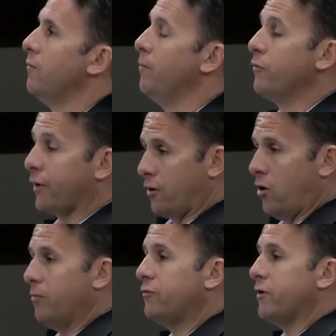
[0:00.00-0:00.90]
much like a
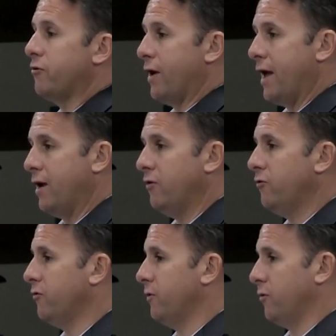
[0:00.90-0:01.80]
homestead, your
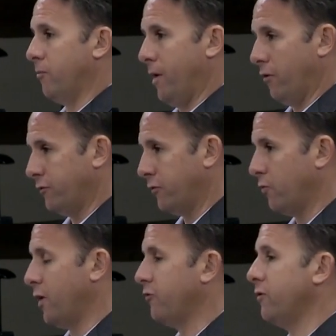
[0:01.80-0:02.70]
age, your marital
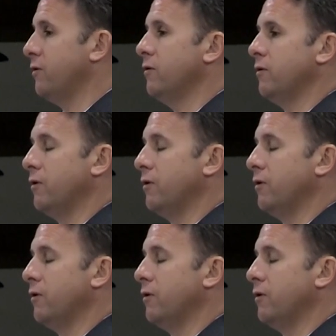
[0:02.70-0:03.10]
situation,